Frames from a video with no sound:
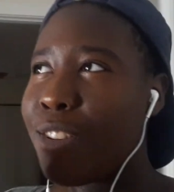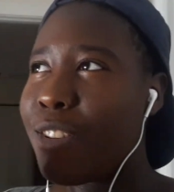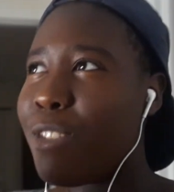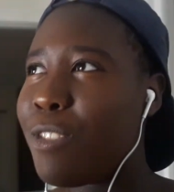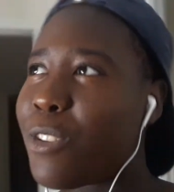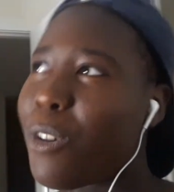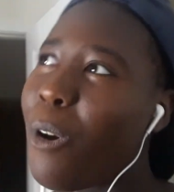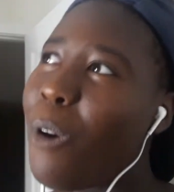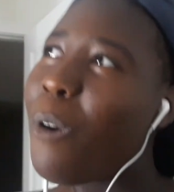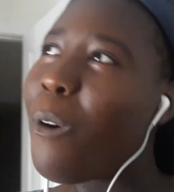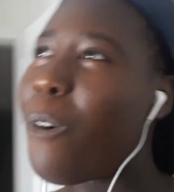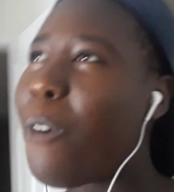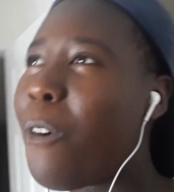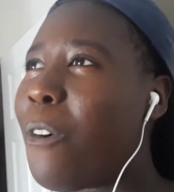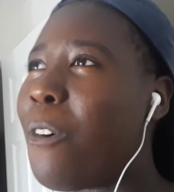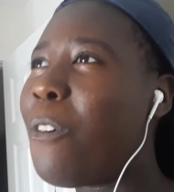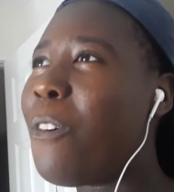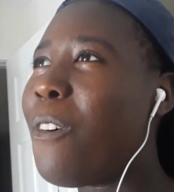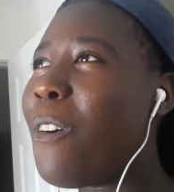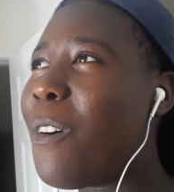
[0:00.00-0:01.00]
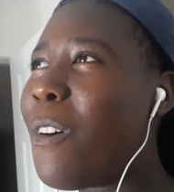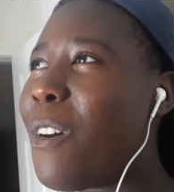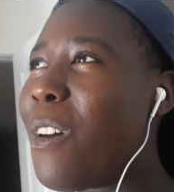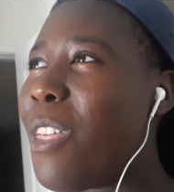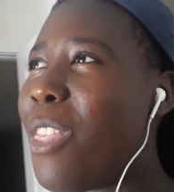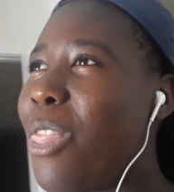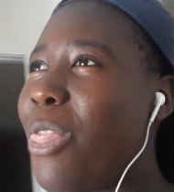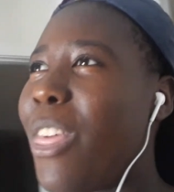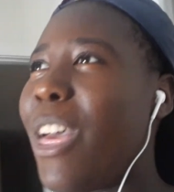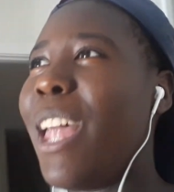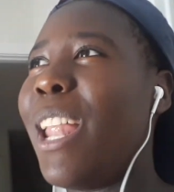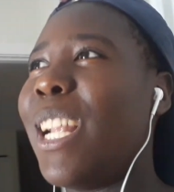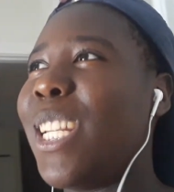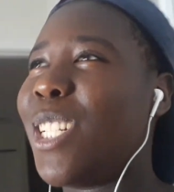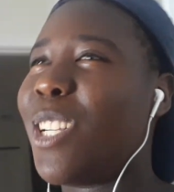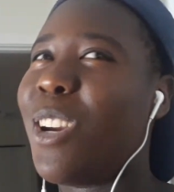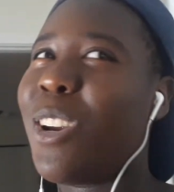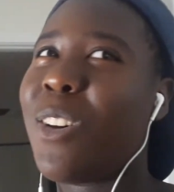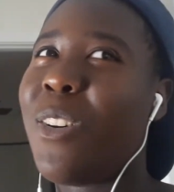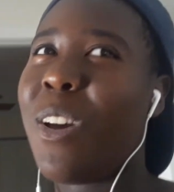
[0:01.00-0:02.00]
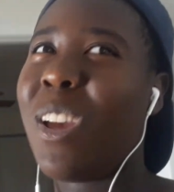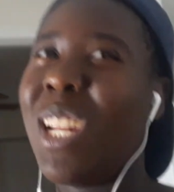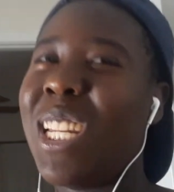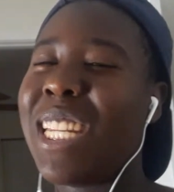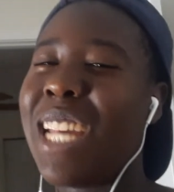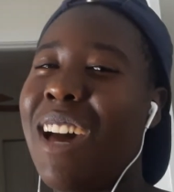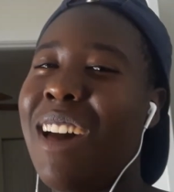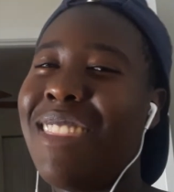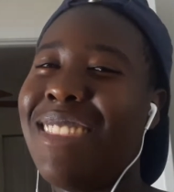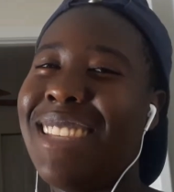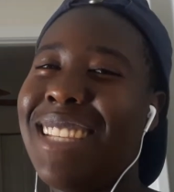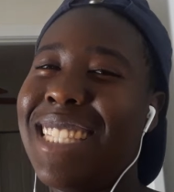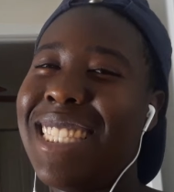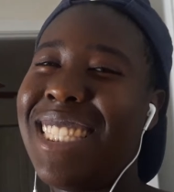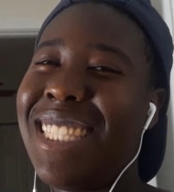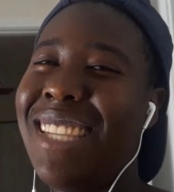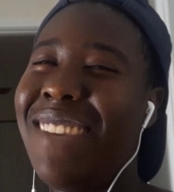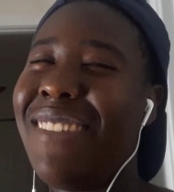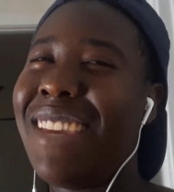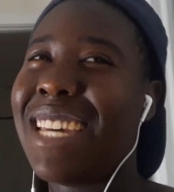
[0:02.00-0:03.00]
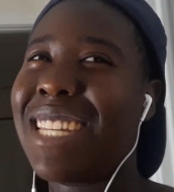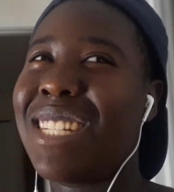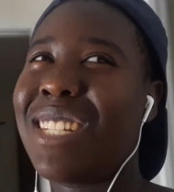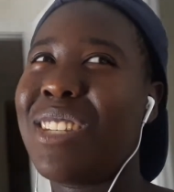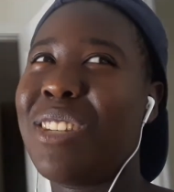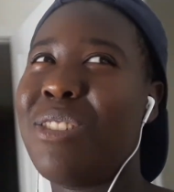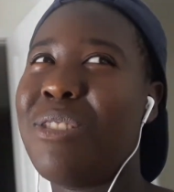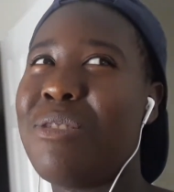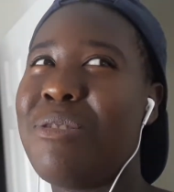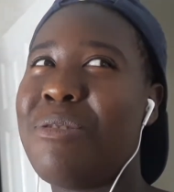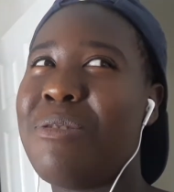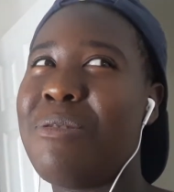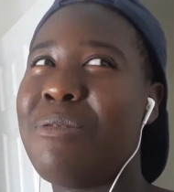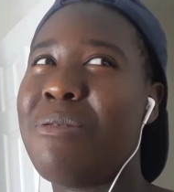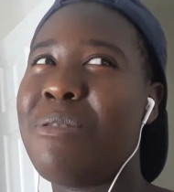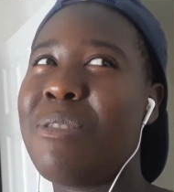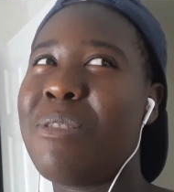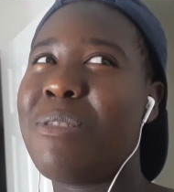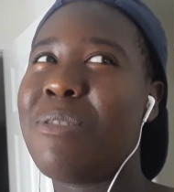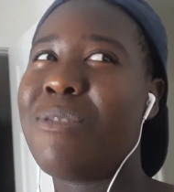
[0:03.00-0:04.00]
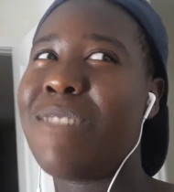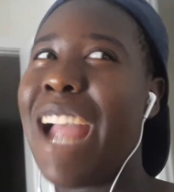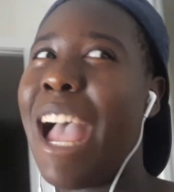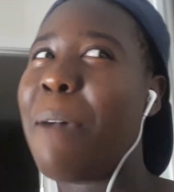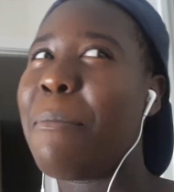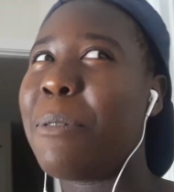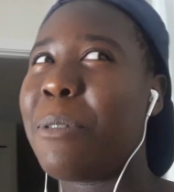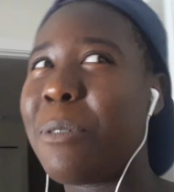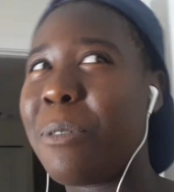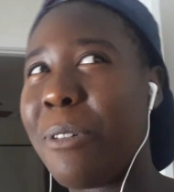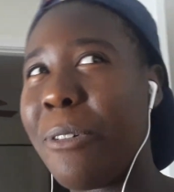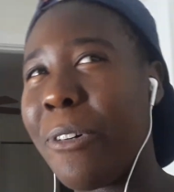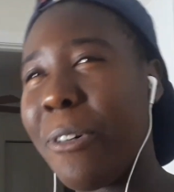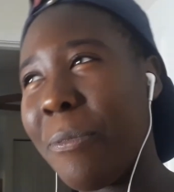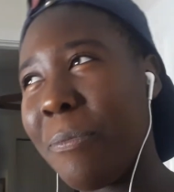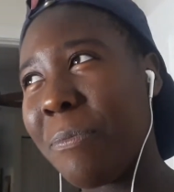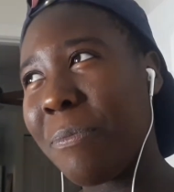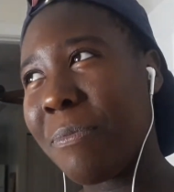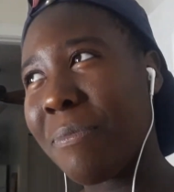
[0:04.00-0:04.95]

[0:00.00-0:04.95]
So then I started going down the TVXQ rabbit hole.